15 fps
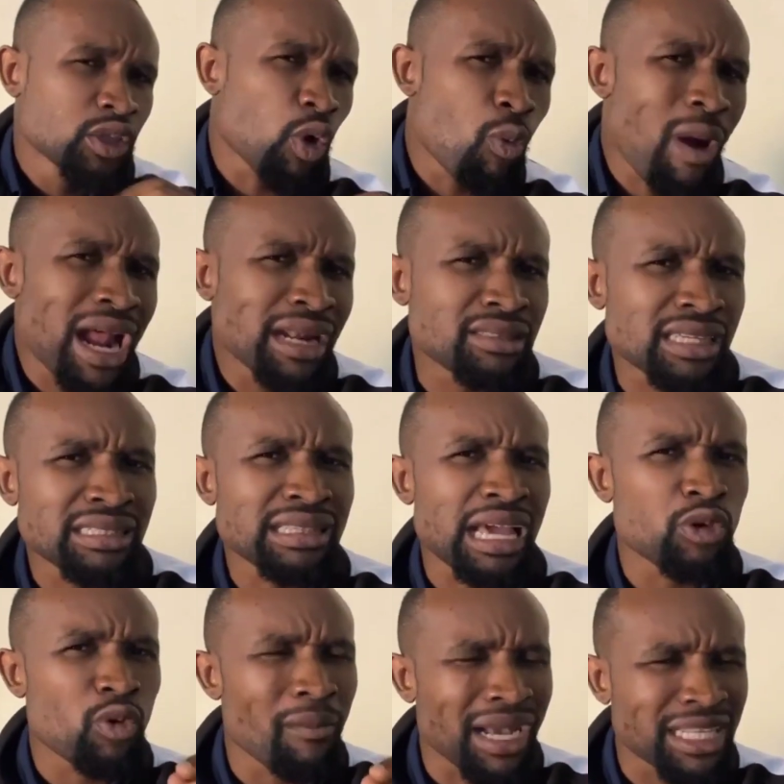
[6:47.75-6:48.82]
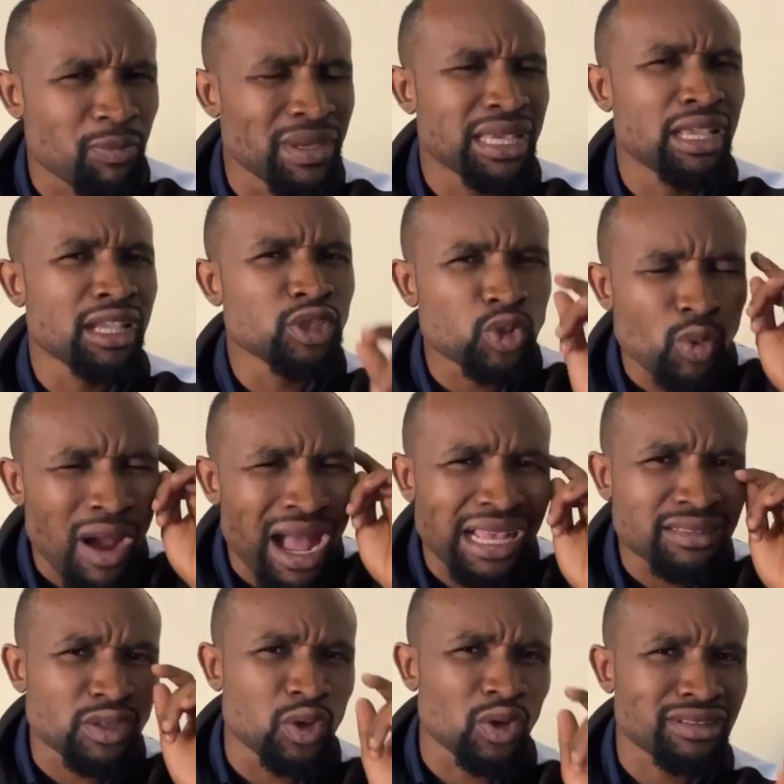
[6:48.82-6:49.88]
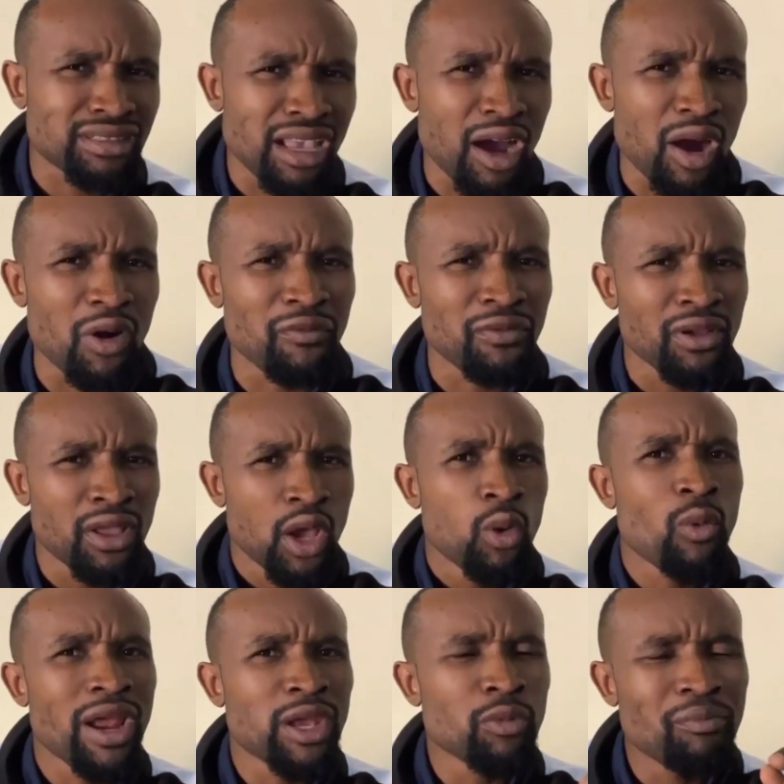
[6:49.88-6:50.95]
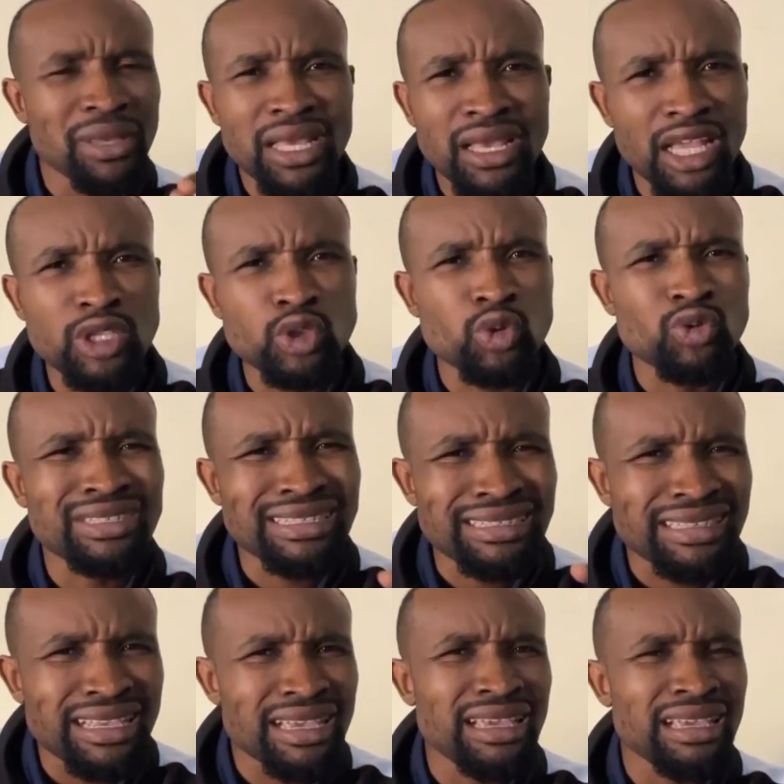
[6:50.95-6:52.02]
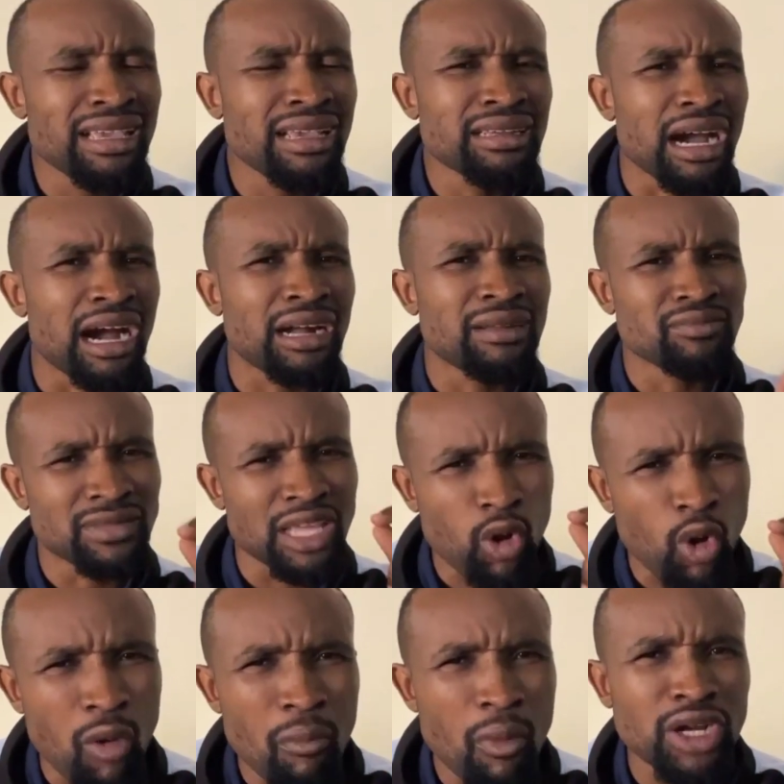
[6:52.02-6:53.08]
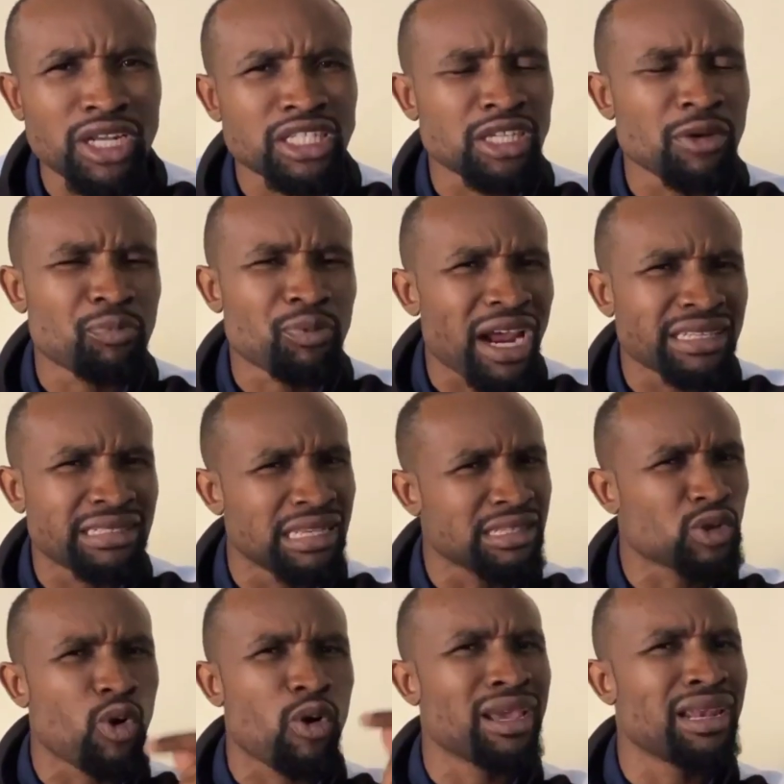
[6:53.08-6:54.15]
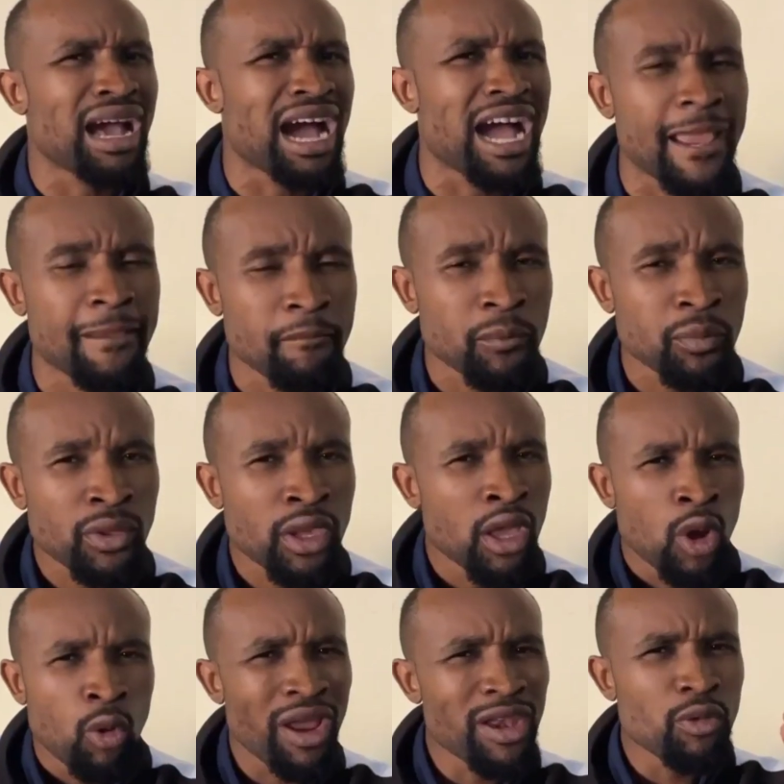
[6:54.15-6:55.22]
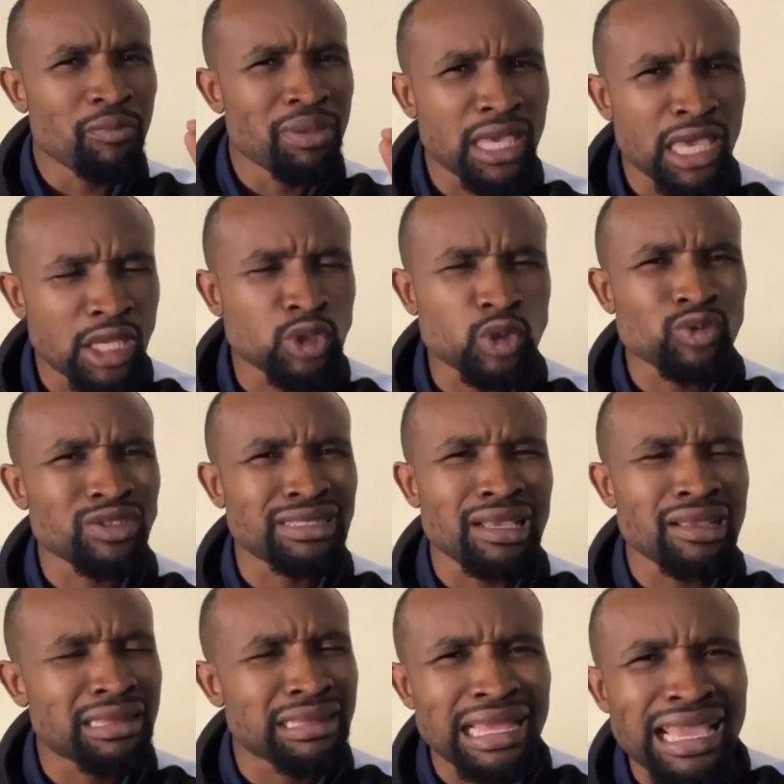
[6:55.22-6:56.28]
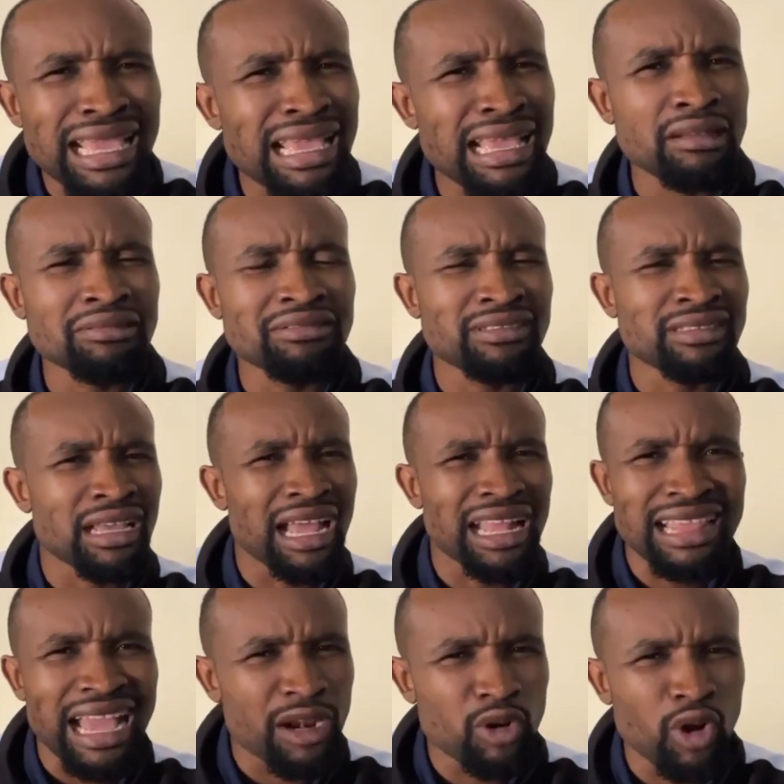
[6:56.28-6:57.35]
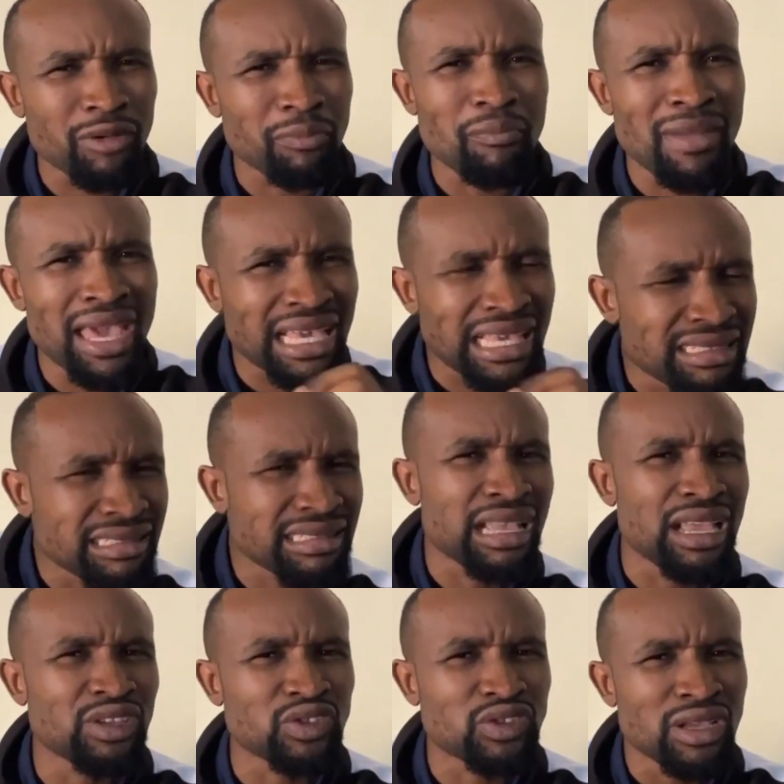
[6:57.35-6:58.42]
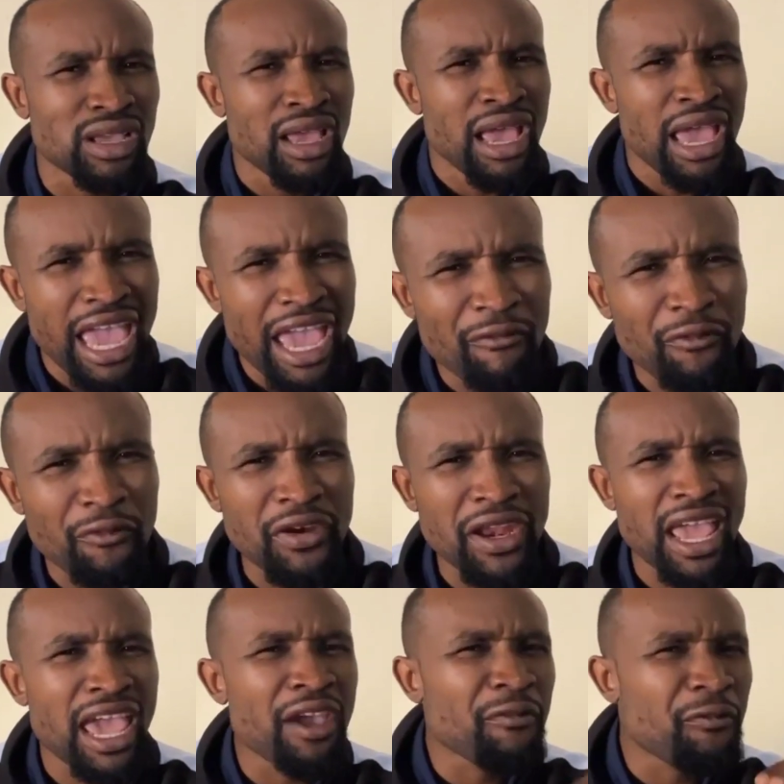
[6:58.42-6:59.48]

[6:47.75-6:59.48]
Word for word: So, one thing that you must begin to ask yourself when you begin to see uh, the commodity prices going up, when you begin to see things they are not making sense, Every